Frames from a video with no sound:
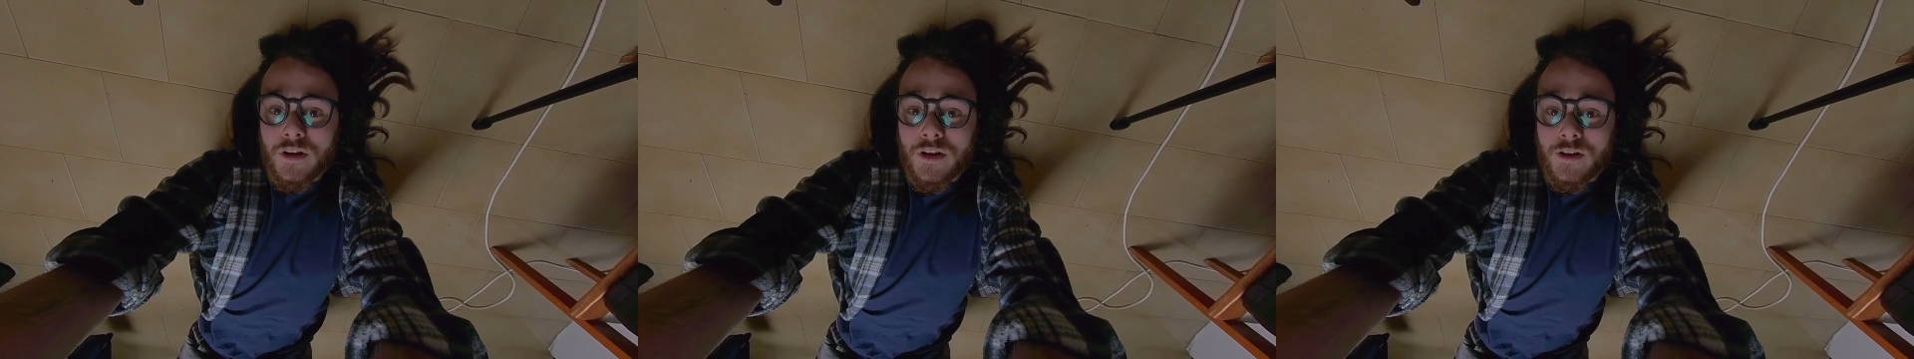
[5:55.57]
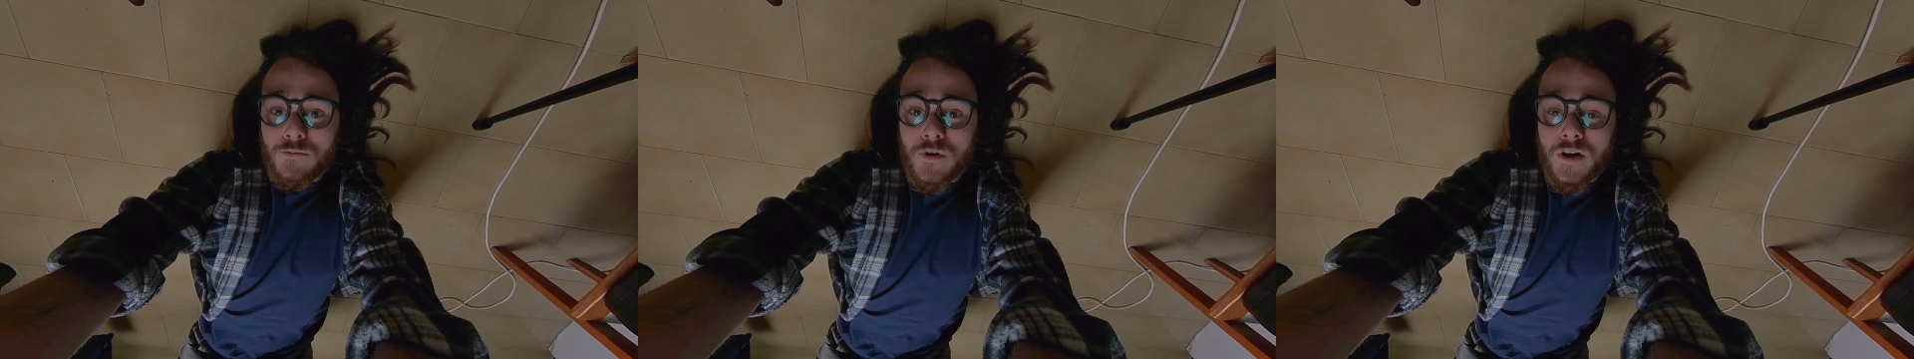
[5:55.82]
and
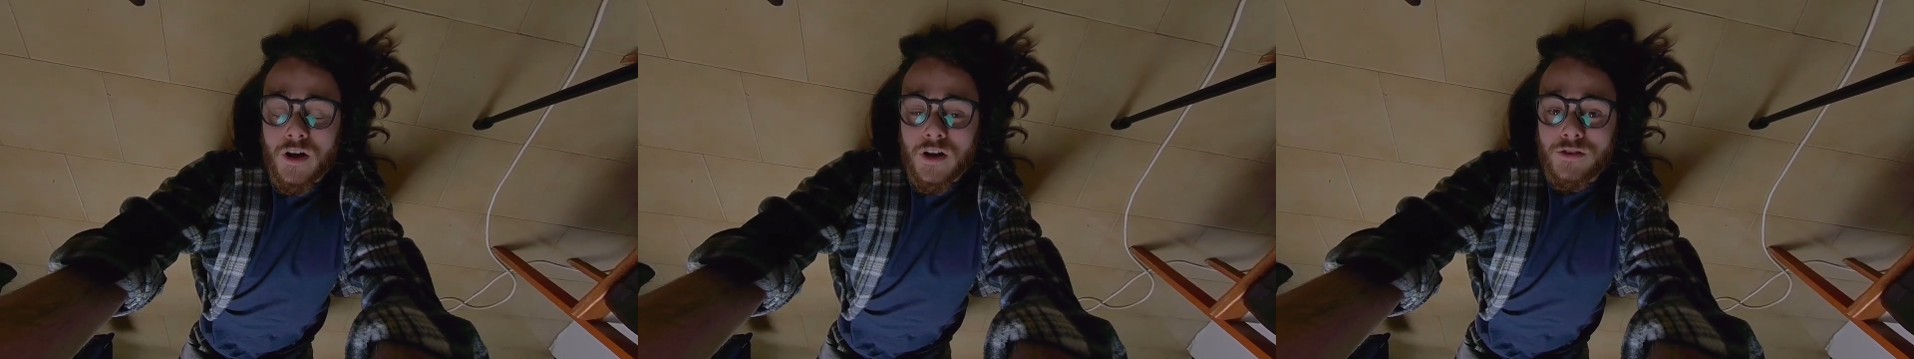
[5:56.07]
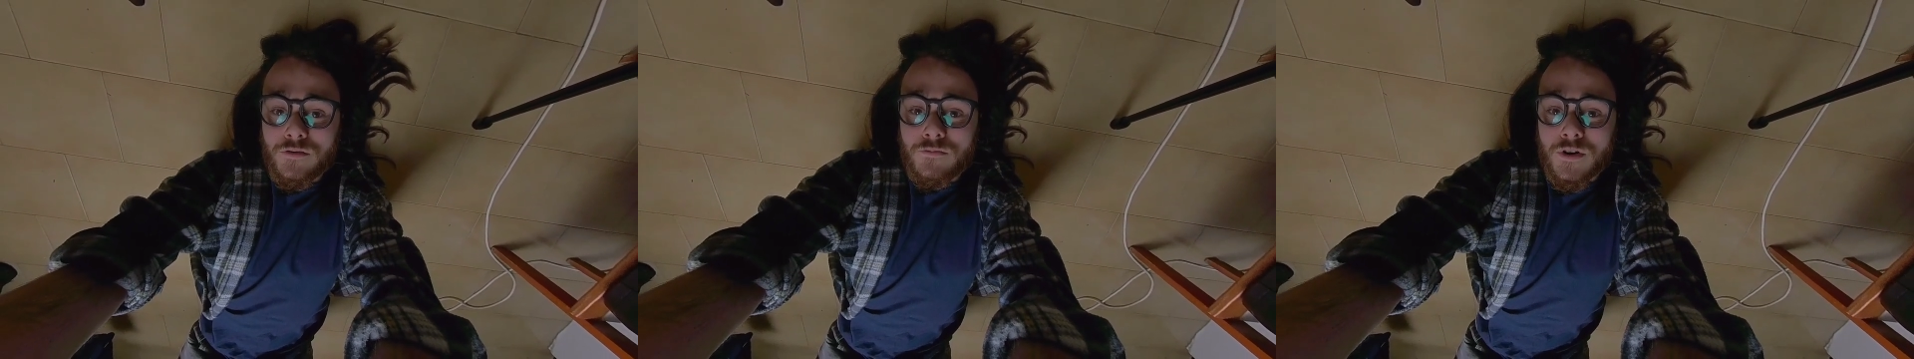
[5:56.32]

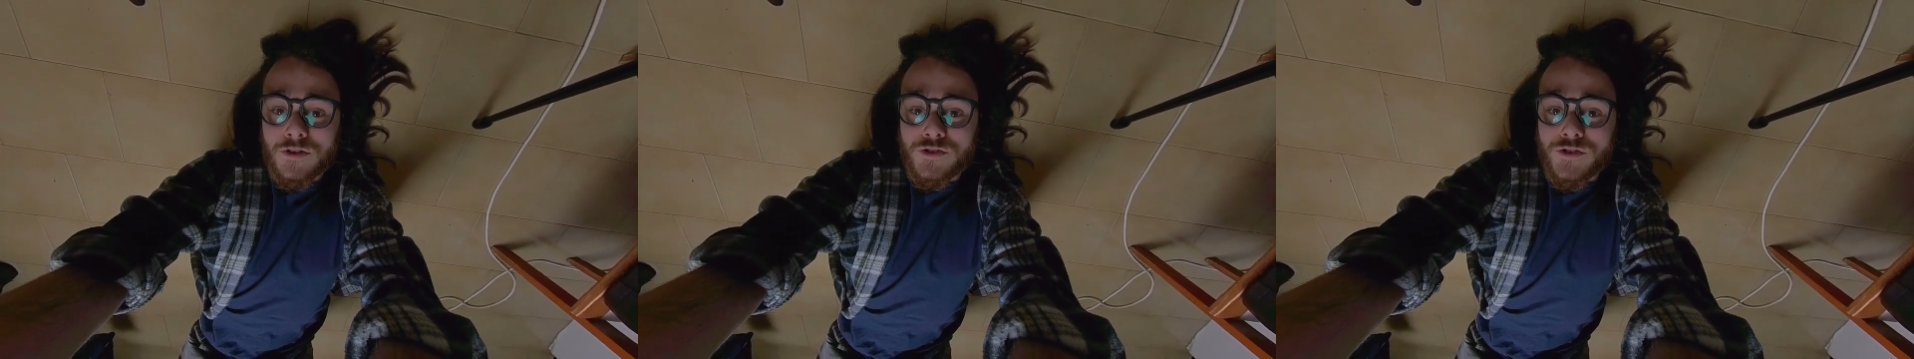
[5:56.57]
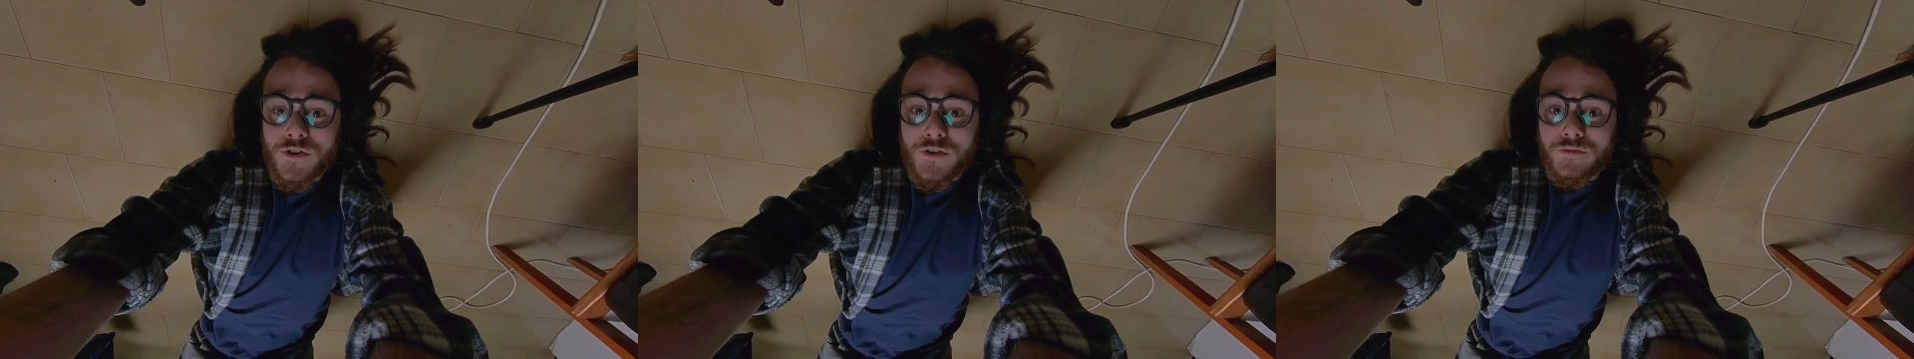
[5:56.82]
I don't want
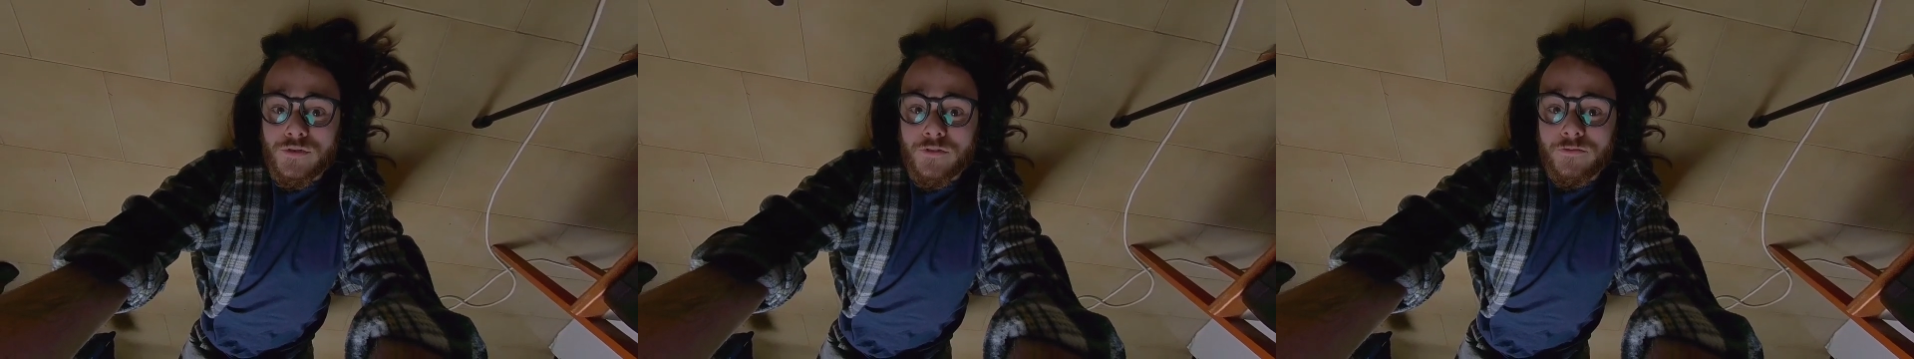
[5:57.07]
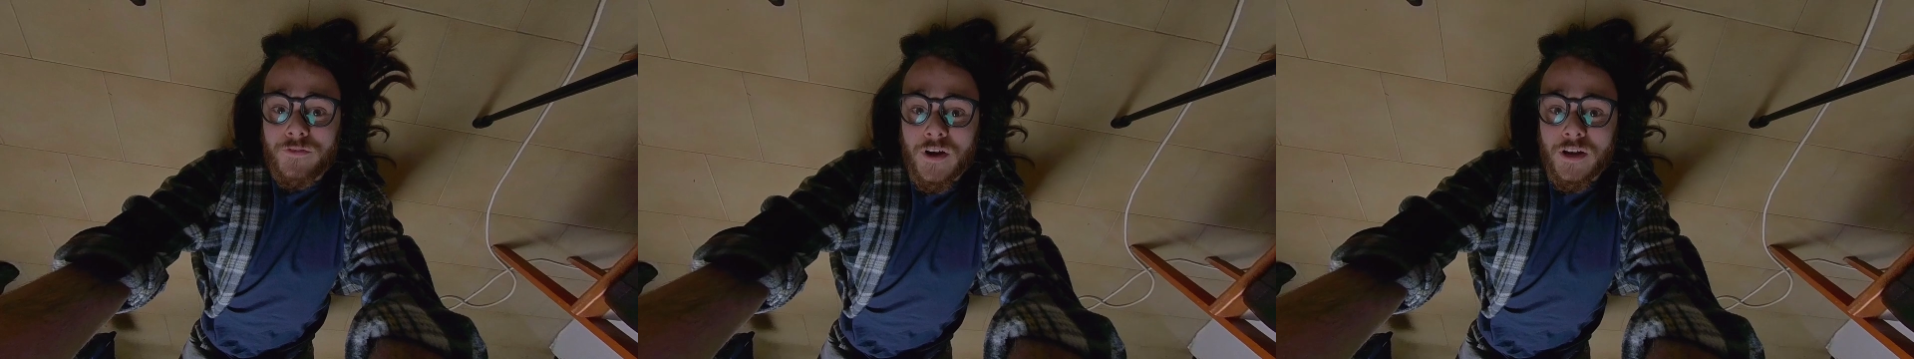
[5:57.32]
to show you the
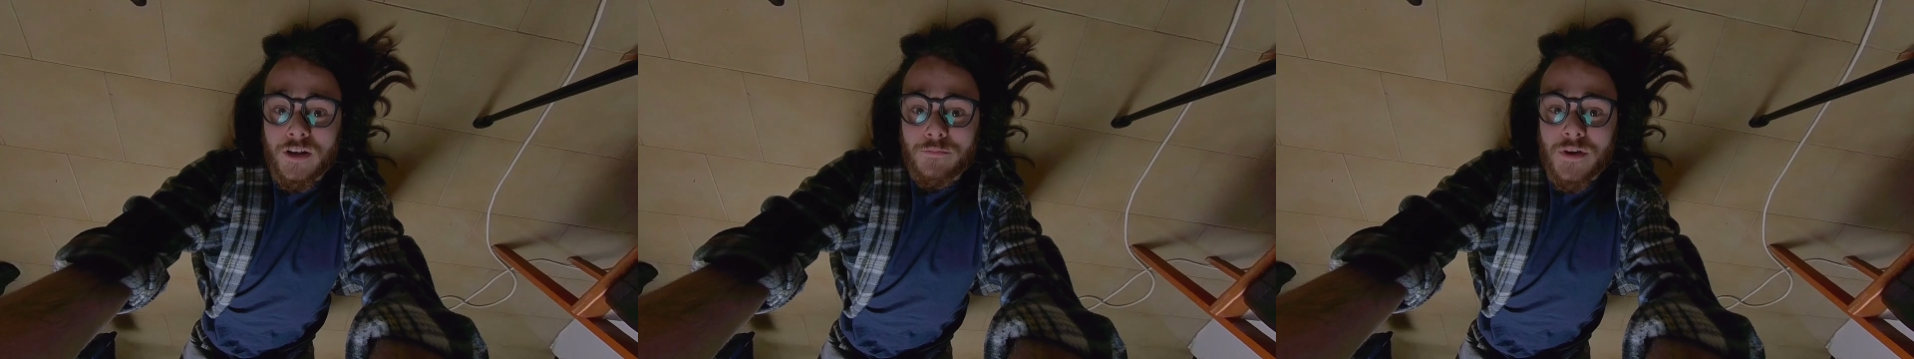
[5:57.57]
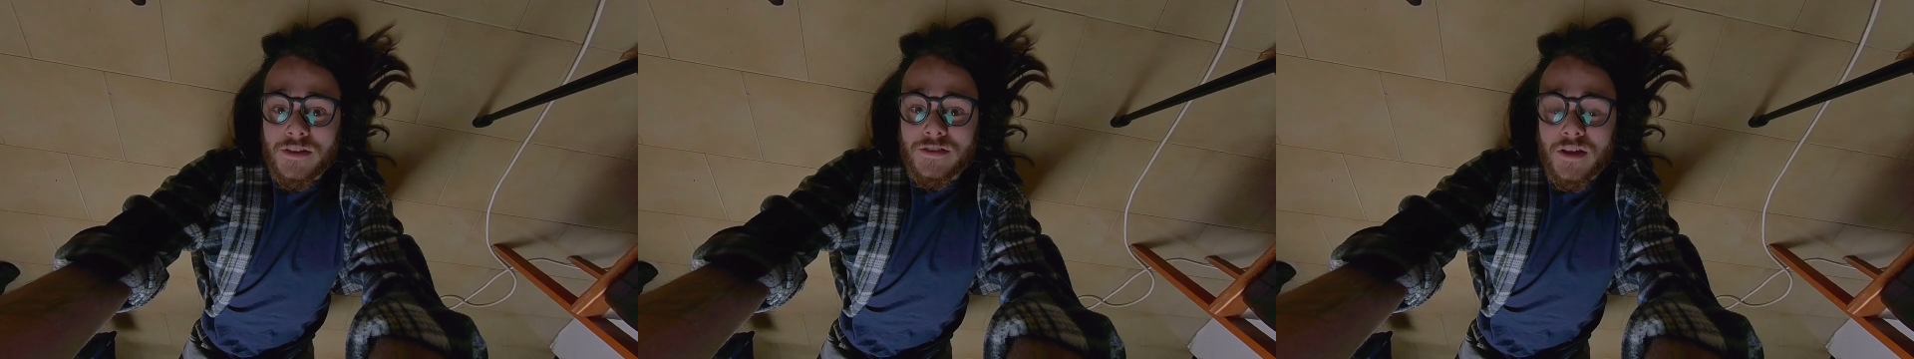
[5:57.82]

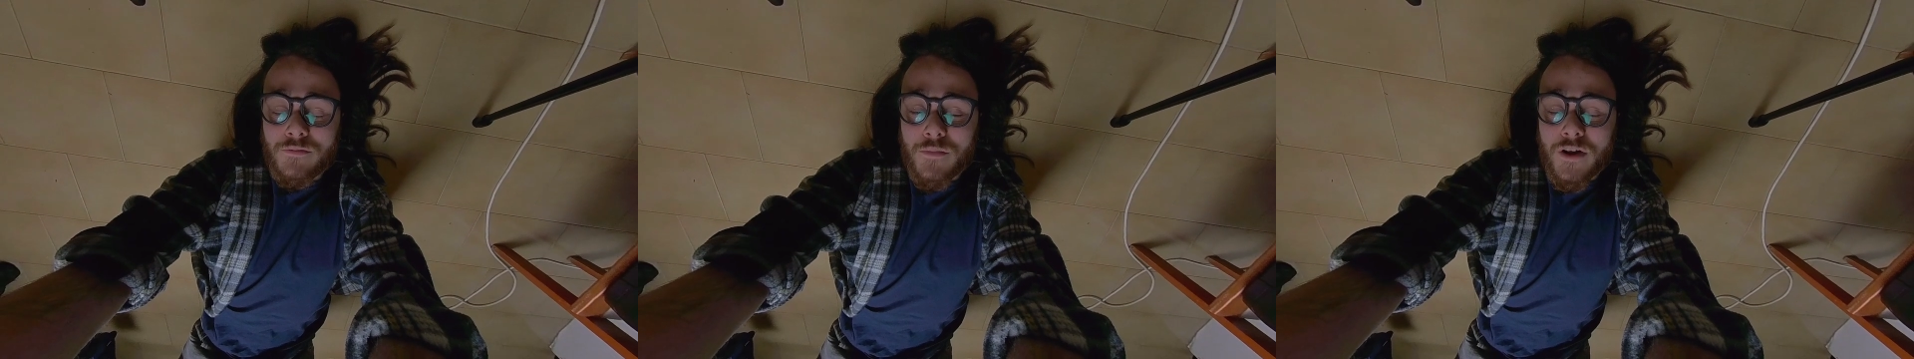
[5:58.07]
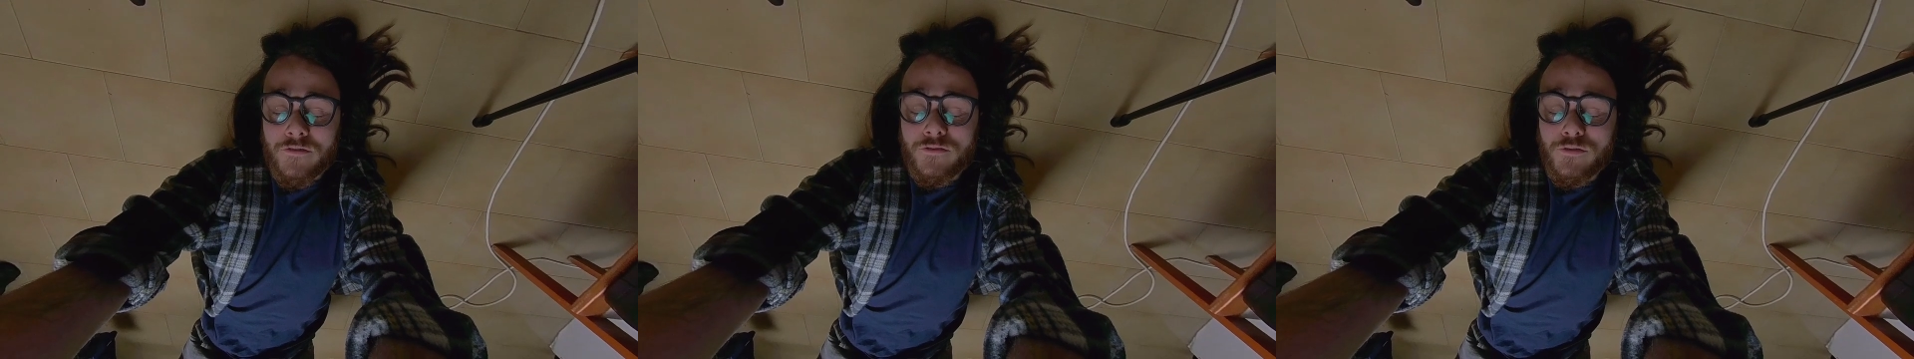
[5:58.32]
fucking mess that
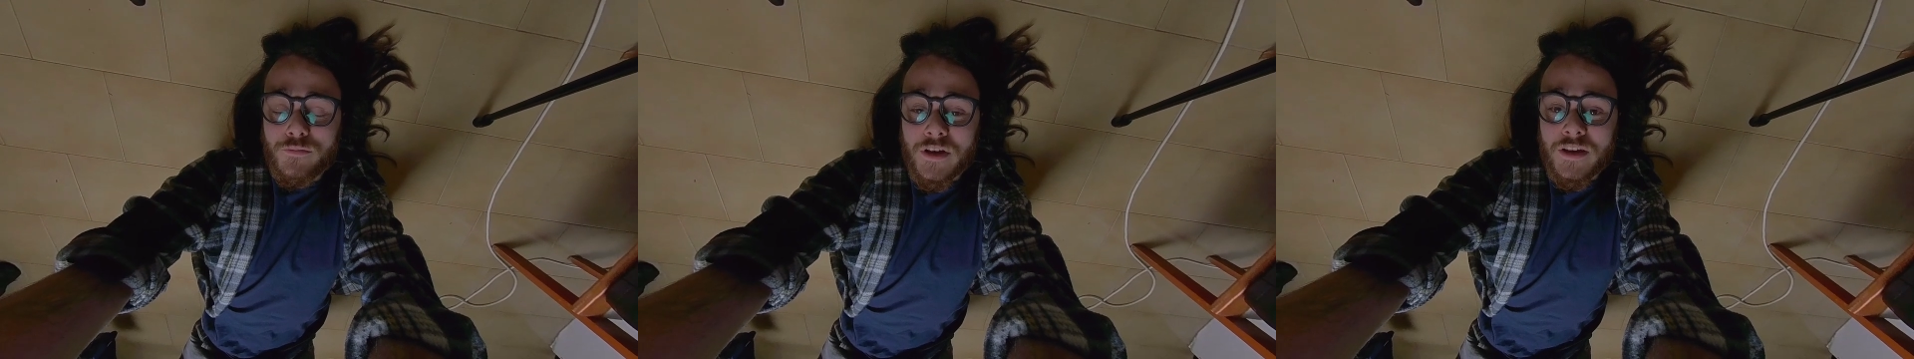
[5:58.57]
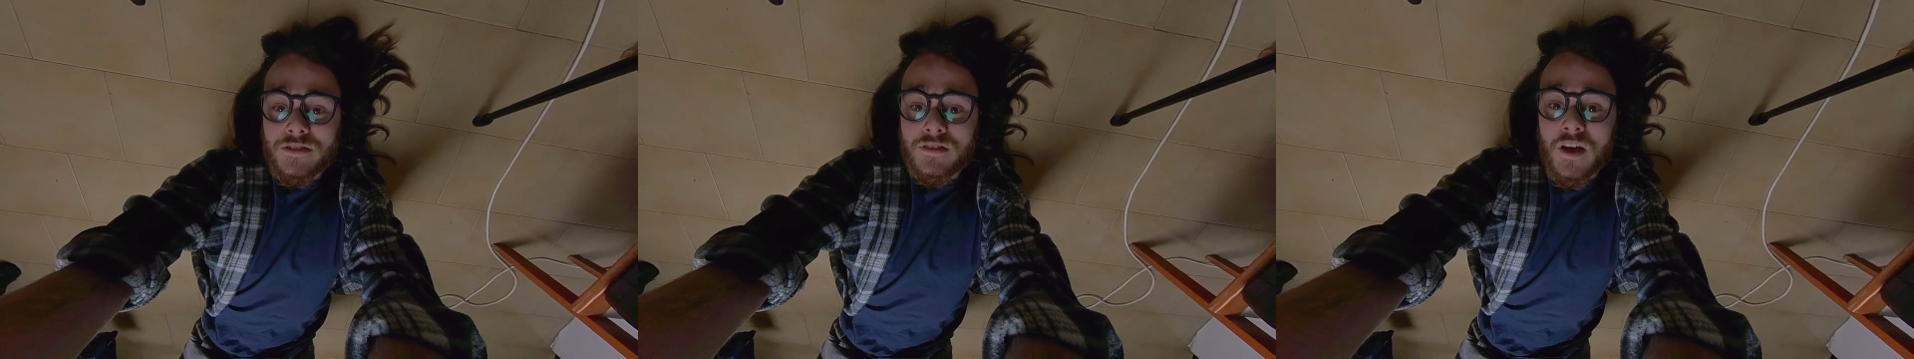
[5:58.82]
my room
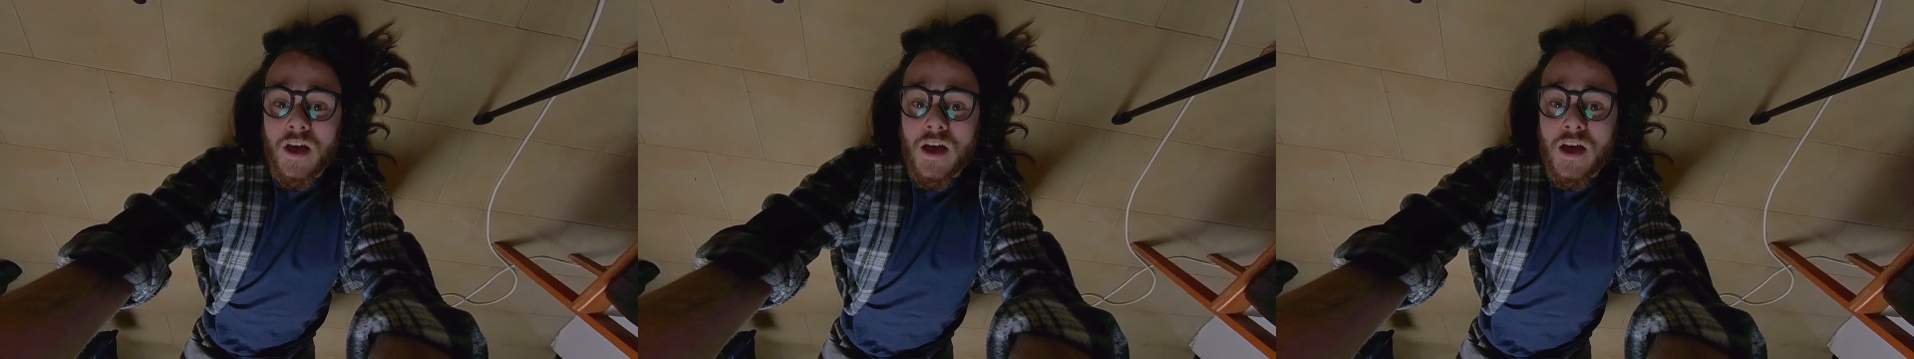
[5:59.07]
is,